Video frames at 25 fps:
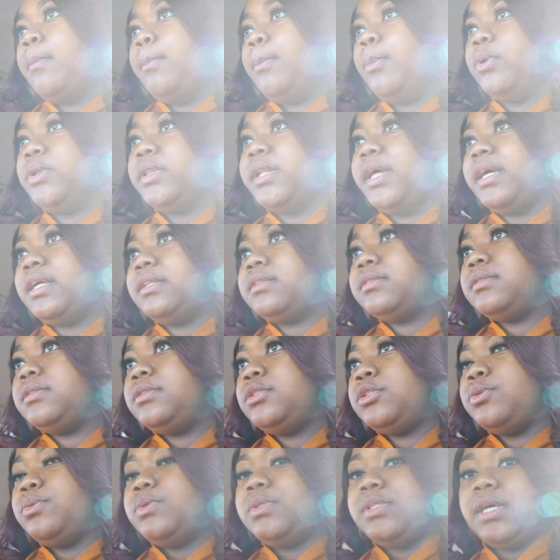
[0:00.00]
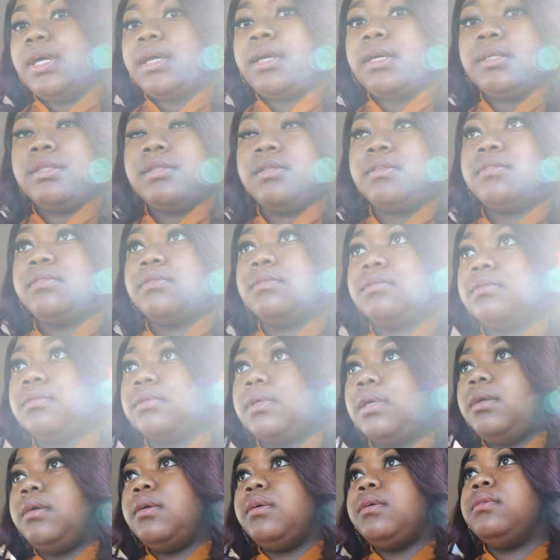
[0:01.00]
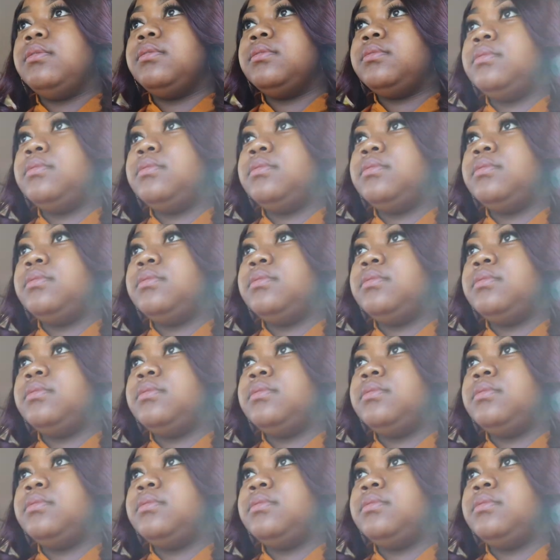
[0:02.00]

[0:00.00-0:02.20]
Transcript: More like two seconds here.